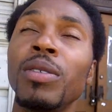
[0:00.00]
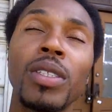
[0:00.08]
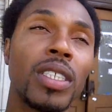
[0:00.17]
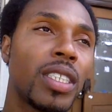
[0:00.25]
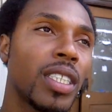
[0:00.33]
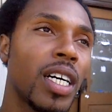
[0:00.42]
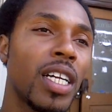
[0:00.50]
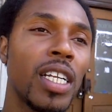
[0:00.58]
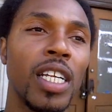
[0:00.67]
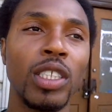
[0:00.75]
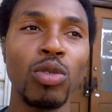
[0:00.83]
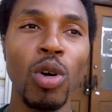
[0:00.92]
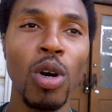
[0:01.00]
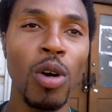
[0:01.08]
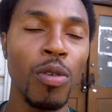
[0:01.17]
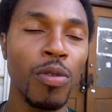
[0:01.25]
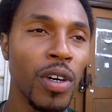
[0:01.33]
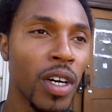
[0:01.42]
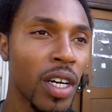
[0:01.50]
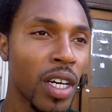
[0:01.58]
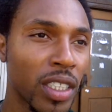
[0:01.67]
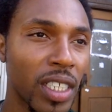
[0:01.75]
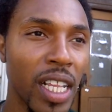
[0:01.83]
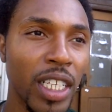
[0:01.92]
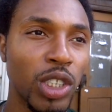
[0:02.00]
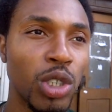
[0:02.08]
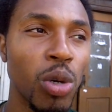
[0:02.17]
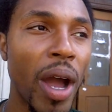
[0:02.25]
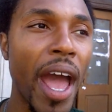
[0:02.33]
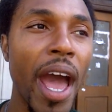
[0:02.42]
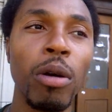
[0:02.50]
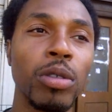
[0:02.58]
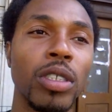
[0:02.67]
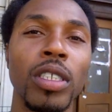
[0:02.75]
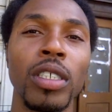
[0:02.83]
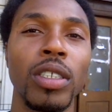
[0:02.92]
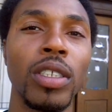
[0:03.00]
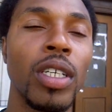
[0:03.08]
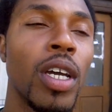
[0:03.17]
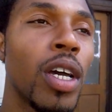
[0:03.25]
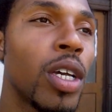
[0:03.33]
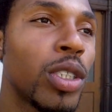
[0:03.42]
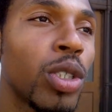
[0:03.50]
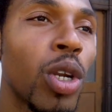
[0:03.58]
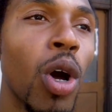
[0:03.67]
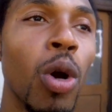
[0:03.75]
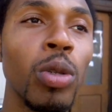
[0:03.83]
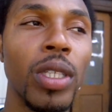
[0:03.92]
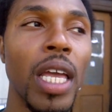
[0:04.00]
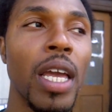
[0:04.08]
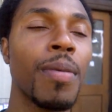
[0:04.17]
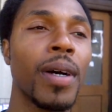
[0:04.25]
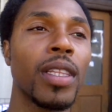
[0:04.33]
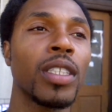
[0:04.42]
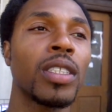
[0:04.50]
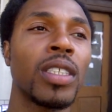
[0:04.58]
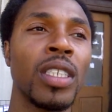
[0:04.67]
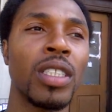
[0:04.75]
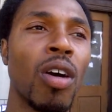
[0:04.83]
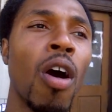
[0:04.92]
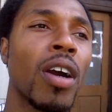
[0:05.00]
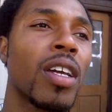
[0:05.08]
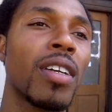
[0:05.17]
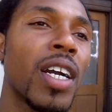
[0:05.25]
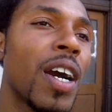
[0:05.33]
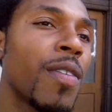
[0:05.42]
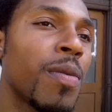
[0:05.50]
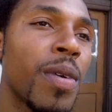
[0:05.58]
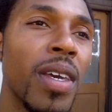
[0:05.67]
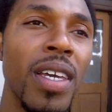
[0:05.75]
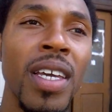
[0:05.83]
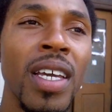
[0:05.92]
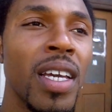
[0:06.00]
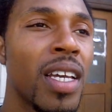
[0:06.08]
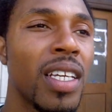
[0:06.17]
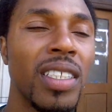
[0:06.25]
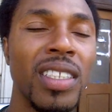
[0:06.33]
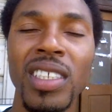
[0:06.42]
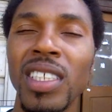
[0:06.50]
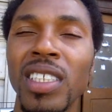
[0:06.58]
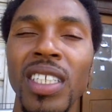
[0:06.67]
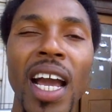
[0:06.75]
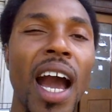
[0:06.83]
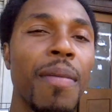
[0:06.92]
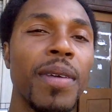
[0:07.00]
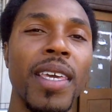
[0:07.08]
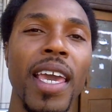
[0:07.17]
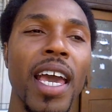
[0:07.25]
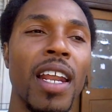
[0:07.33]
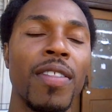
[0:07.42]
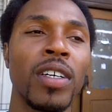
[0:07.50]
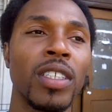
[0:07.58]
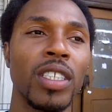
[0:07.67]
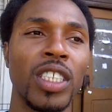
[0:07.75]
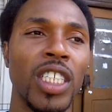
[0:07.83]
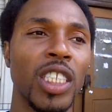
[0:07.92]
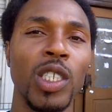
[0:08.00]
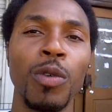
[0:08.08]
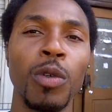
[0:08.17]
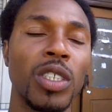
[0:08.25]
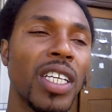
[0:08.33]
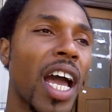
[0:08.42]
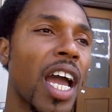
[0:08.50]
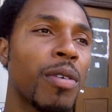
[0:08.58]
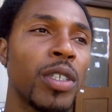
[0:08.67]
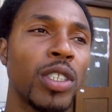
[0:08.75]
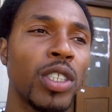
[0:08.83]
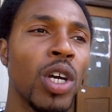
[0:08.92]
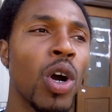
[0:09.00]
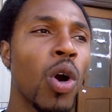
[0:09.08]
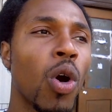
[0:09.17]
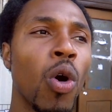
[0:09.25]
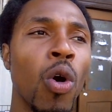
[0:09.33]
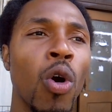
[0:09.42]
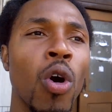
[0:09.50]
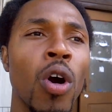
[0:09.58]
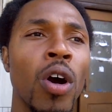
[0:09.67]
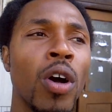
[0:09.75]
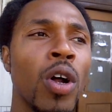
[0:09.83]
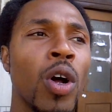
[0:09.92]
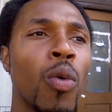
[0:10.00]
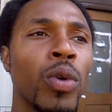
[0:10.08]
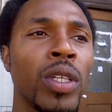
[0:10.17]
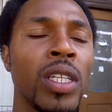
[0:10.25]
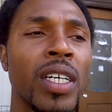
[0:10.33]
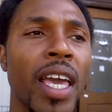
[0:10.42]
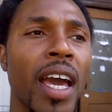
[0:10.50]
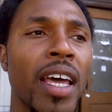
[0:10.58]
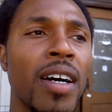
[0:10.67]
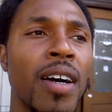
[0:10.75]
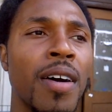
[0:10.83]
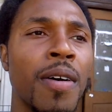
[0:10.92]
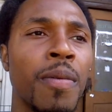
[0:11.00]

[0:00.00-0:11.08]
dealing with the sun and the 12 celestial houses. So the whole thing about the Ark of the Covenant, this is copycat of the Chest of Osiris, or when you look at